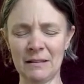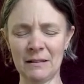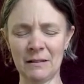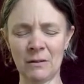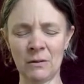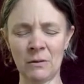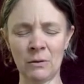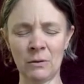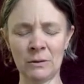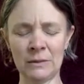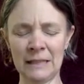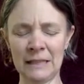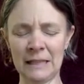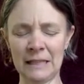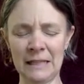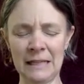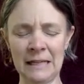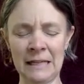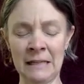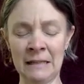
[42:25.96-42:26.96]
holding
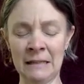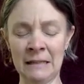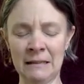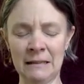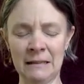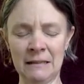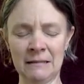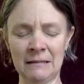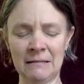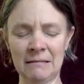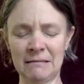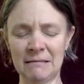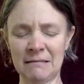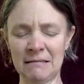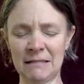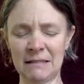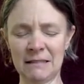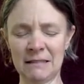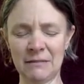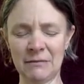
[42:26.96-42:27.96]
it in and
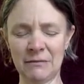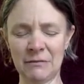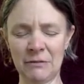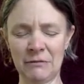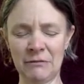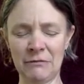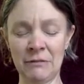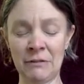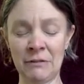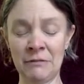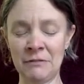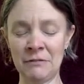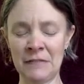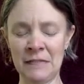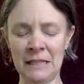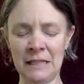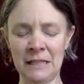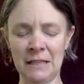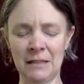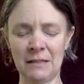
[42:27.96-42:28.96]
for 50
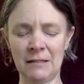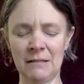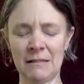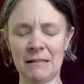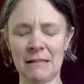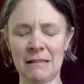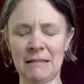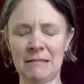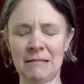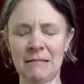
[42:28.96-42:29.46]
years.